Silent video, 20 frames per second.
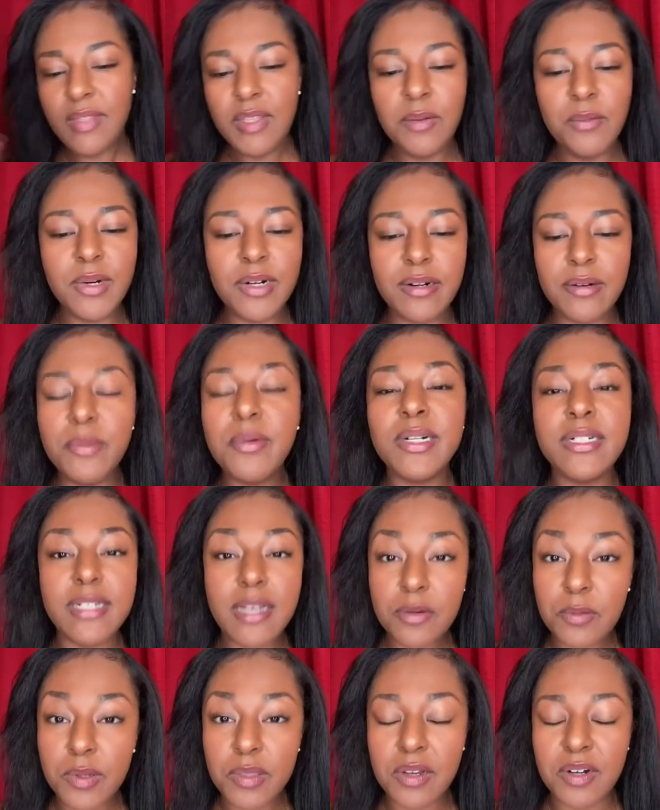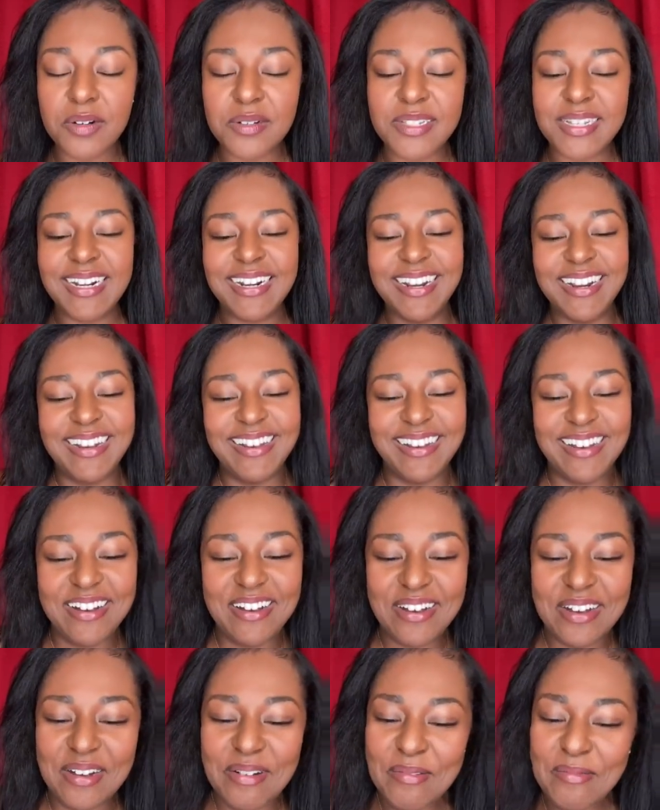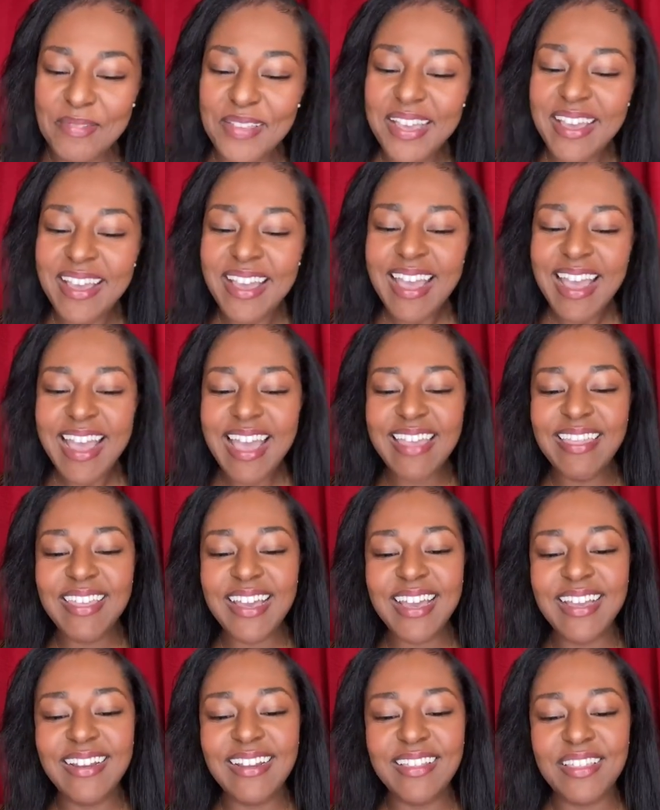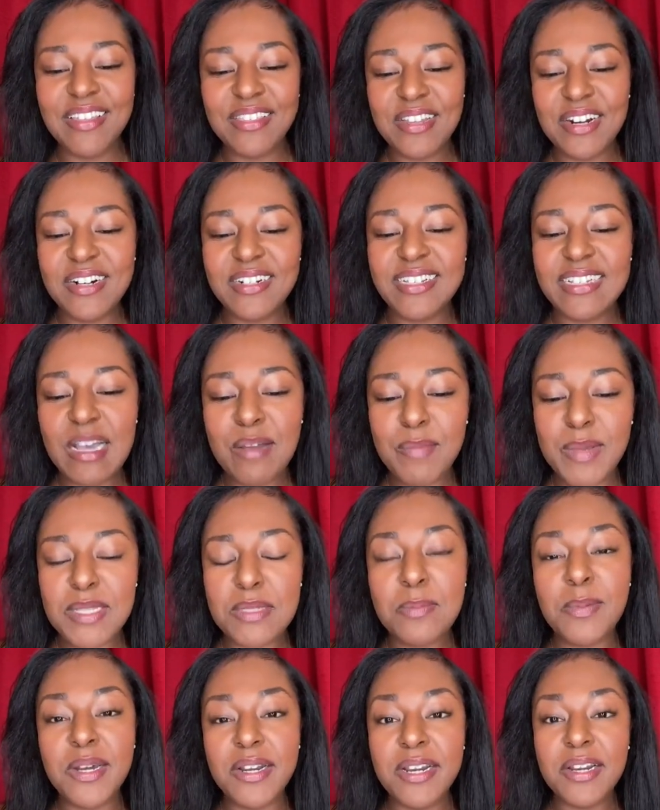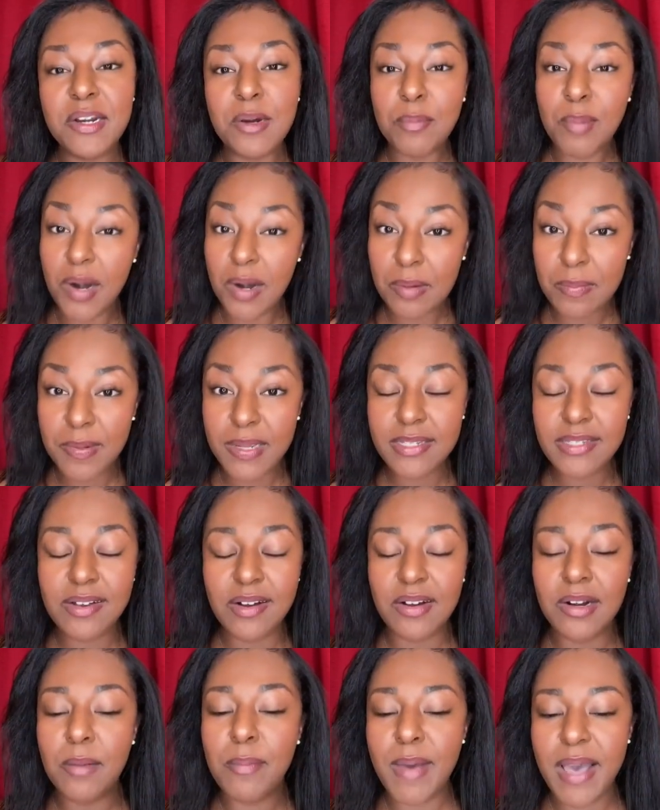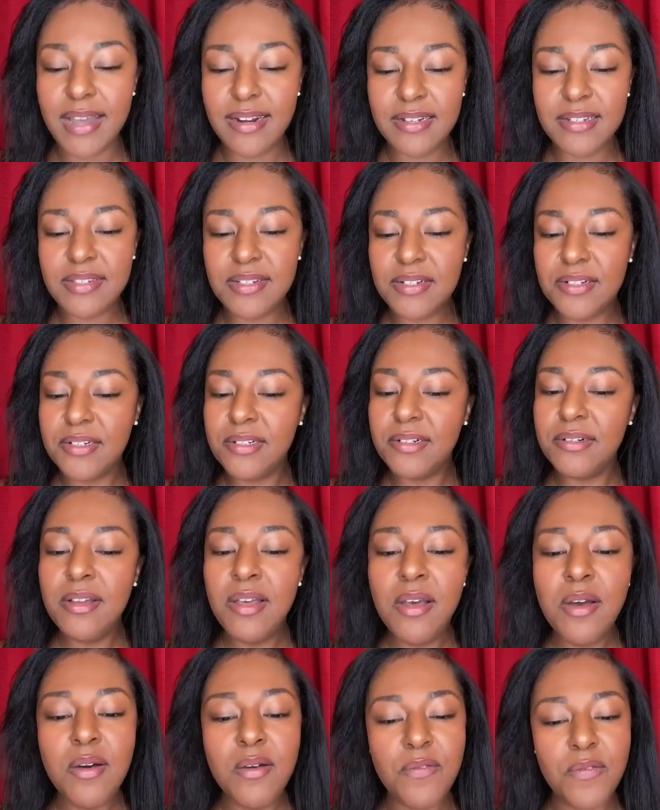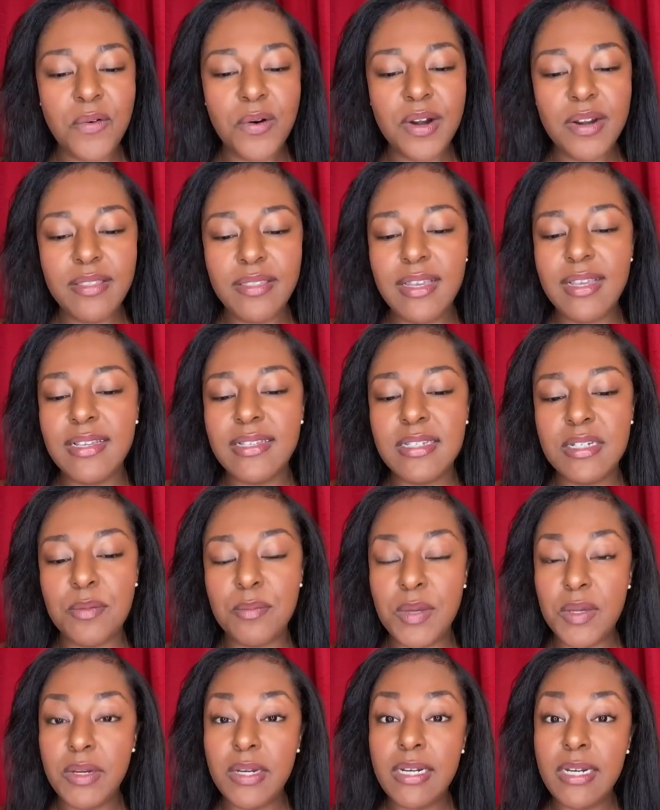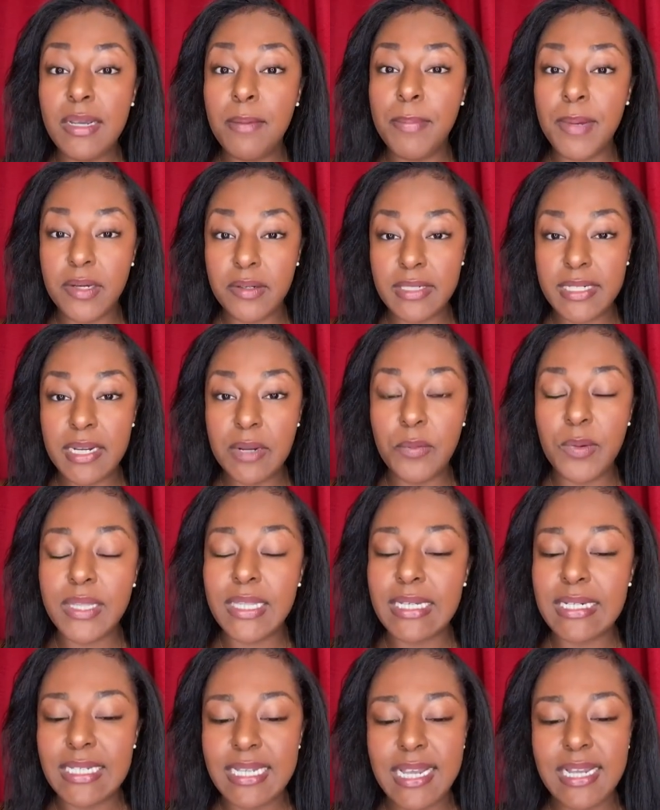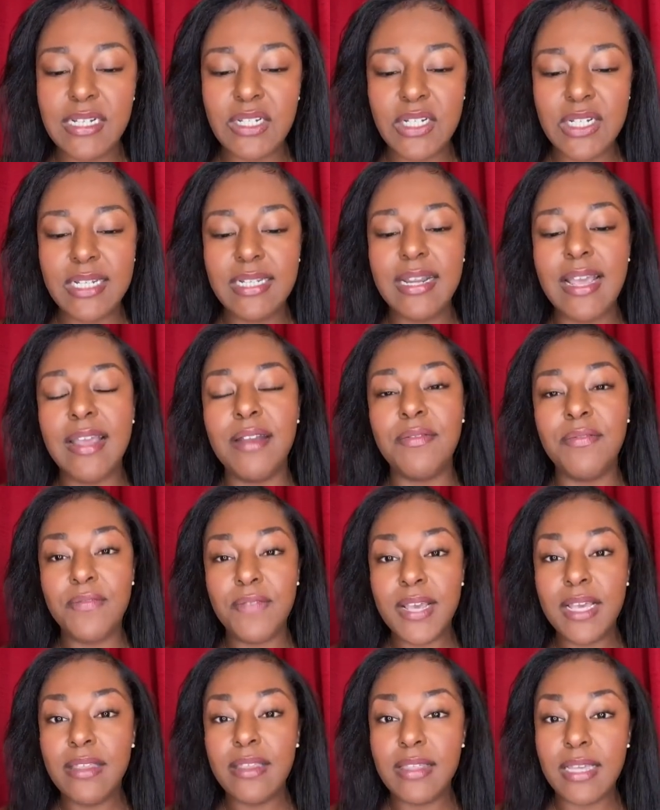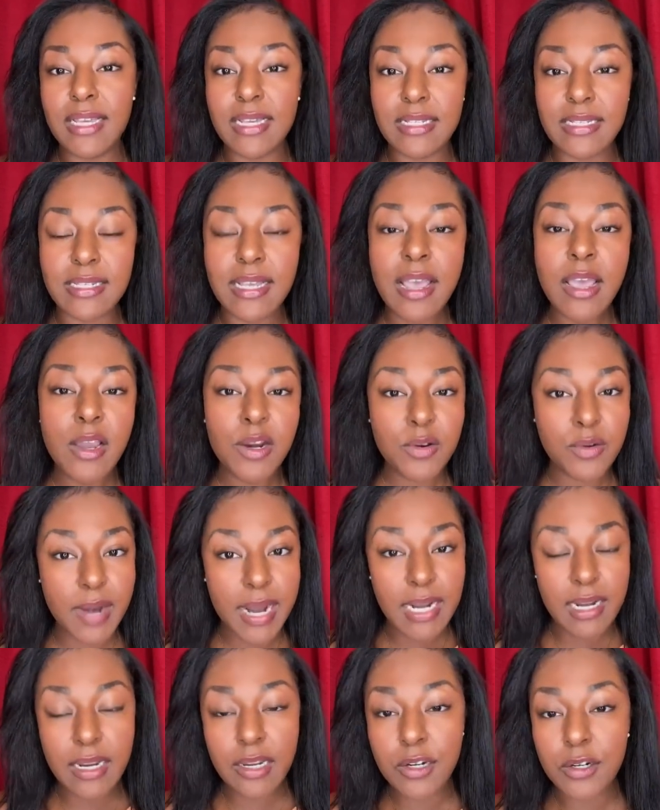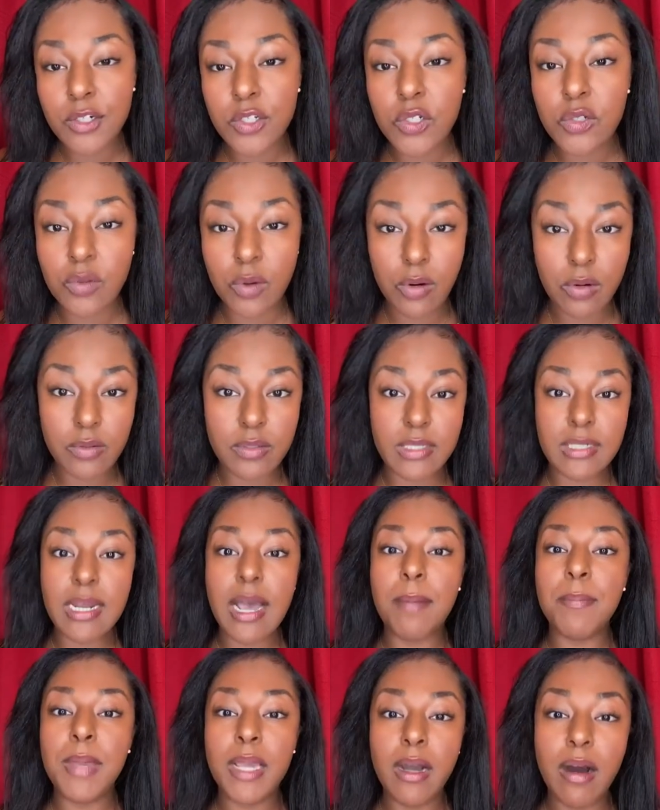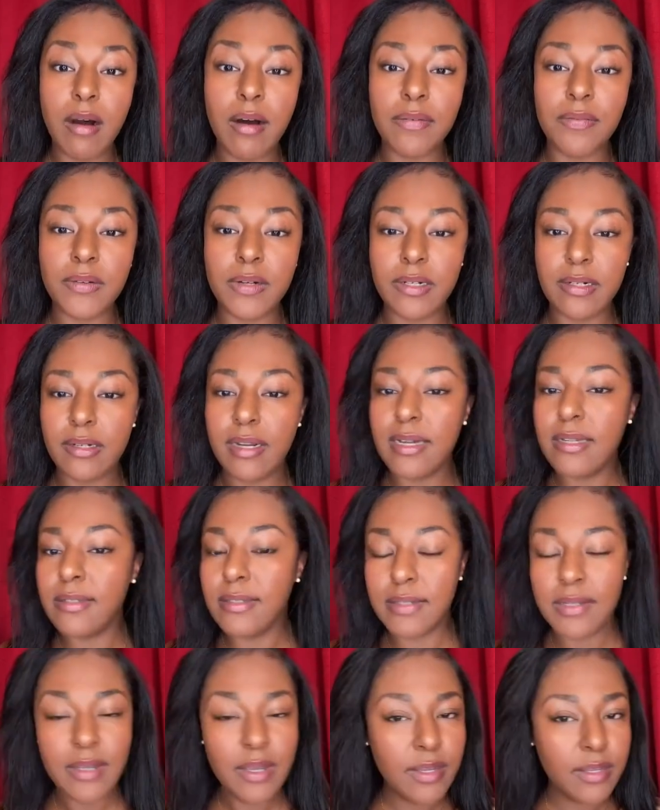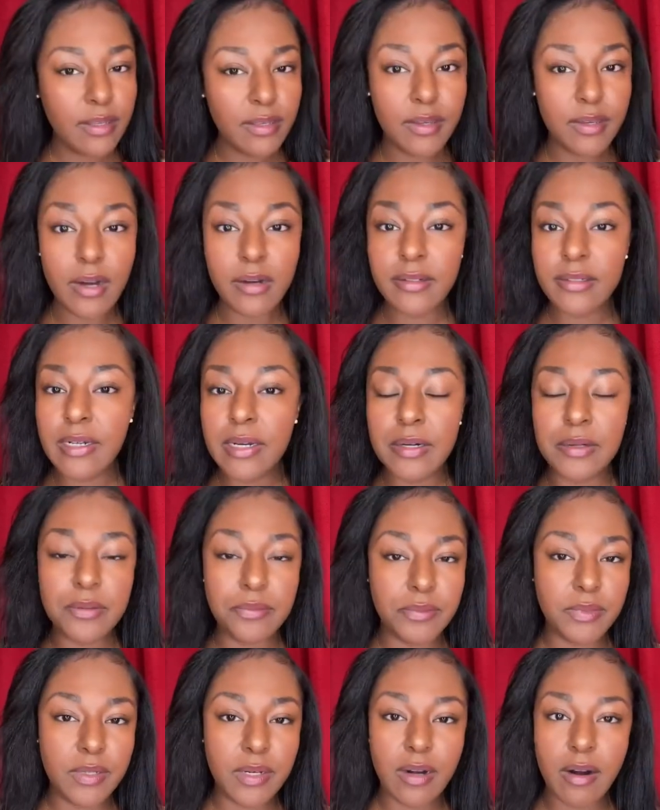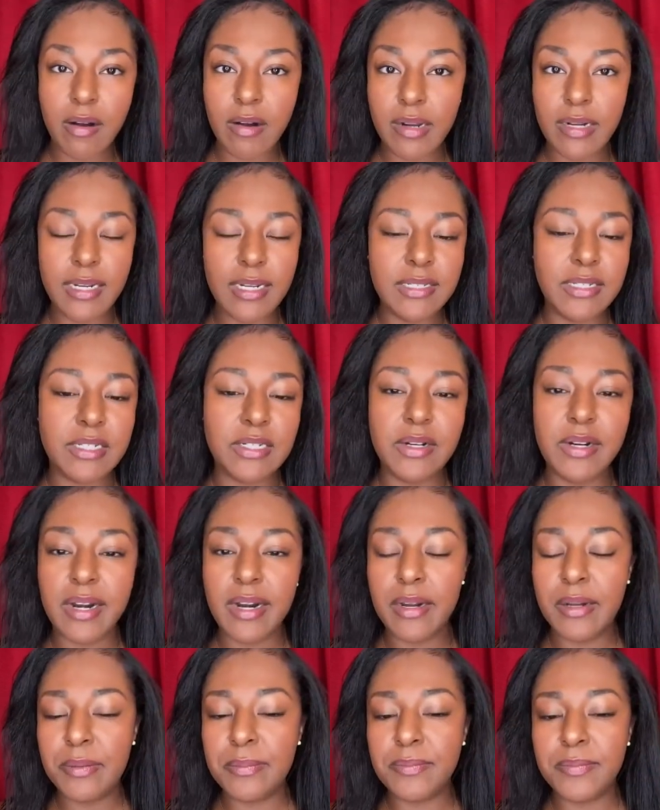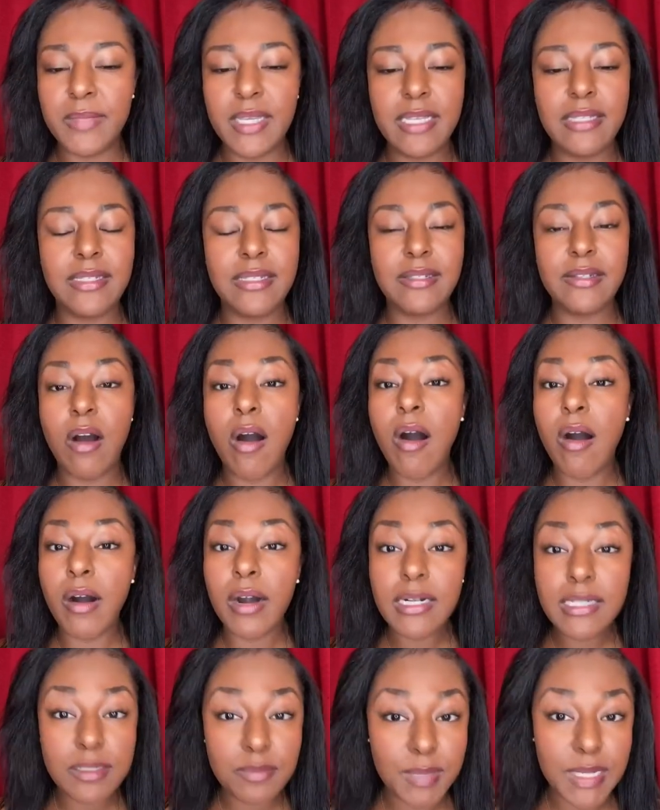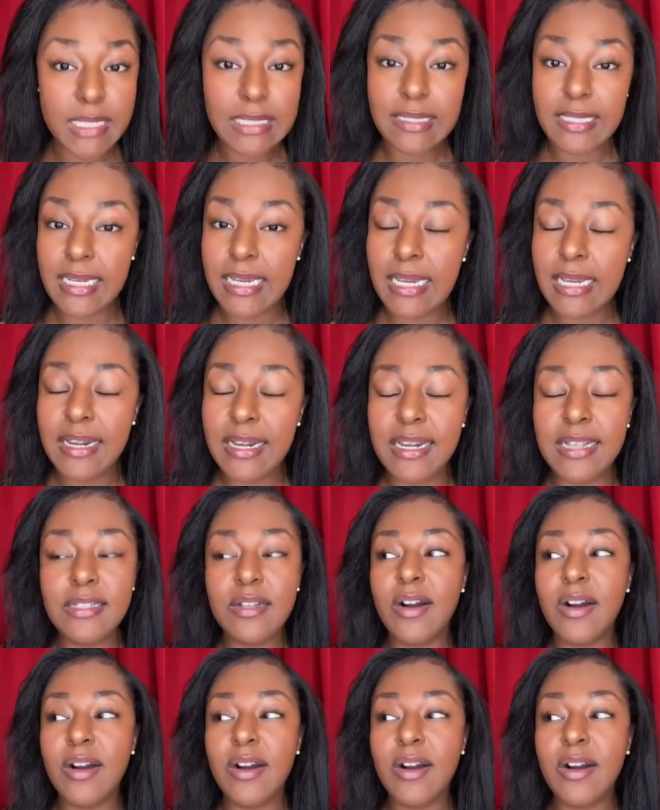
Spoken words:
We're done with goal setting. And then the 3rd step is putting your purpose on a pedestal. 4th is community building with intention. And 5th is creating your scroll stopping offer. Because y'all know you're on Instagram. It's hard to be seen. It's